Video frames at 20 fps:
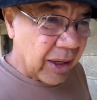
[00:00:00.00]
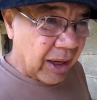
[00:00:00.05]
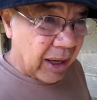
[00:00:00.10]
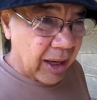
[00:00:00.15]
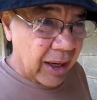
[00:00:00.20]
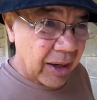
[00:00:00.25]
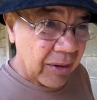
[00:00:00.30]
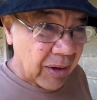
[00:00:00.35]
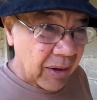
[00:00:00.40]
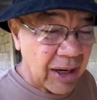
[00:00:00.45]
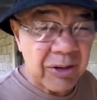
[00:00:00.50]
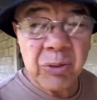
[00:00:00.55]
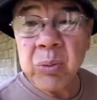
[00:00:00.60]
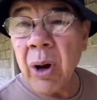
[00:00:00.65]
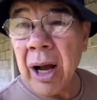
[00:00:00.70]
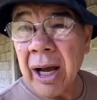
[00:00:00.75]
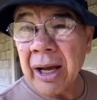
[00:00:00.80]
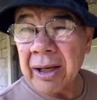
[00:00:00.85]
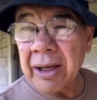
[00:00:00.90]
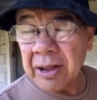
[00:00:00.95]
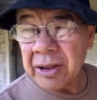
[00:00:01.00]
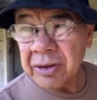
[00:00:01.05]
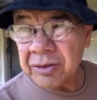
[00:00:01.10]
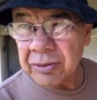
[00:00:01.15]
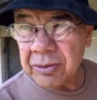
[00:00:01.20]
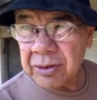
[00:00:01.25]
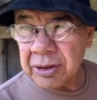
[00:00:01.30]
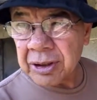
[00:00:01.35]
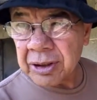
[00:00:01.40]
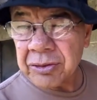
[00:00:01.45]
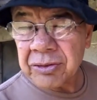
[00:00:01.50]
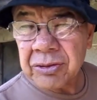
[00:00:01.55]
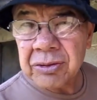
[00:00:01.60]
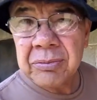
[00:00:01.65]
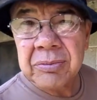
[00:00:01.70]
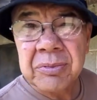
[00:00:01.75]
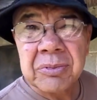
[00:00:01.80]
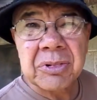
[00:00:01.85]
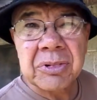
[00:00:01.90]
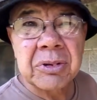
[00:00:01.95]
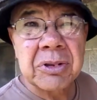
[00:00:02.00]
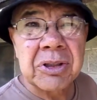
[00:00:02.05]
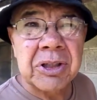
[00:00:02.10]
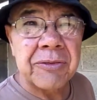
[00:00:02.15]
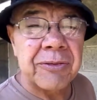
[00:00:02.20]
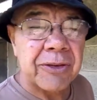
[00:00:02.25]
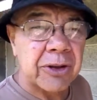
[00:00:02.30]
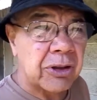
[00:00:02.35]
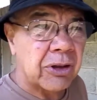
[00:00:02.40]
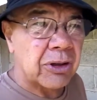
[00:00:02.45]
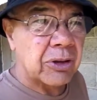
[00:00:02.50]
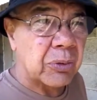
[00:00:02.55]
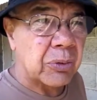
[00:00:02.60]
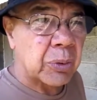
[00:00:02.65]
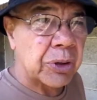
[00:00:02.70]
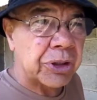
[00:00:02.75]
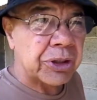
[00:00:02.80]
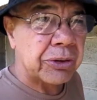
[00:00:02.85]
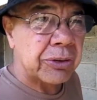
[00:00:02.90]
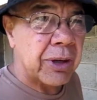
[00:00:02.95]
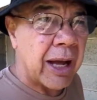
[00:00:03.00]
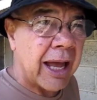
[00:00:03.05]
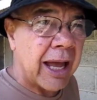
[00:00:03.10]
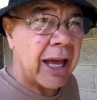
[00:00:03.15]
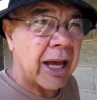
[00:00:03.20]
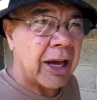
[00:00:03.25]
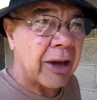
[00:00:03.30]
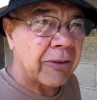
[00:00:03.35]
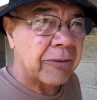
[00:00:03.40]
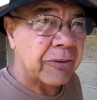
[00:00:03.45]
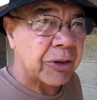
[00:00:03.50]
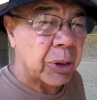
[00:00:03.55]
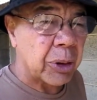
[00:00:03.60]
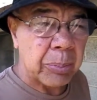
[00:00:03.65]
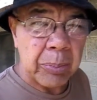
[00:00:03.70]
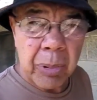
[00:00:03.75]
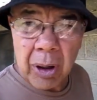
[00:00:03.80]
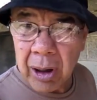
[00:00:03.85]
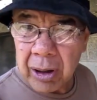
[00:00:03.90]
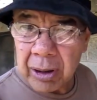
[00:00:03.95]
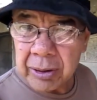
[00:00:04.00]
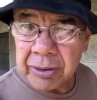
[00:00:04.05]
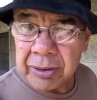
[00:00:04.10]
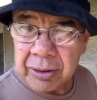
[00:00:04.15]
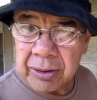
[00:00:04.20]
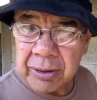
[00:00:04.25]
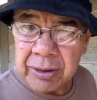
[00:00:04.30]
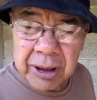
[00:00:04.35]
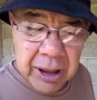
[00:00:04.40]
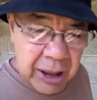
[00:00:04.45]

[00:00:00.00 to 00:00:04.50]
And that's why it's difficult when you have your partner.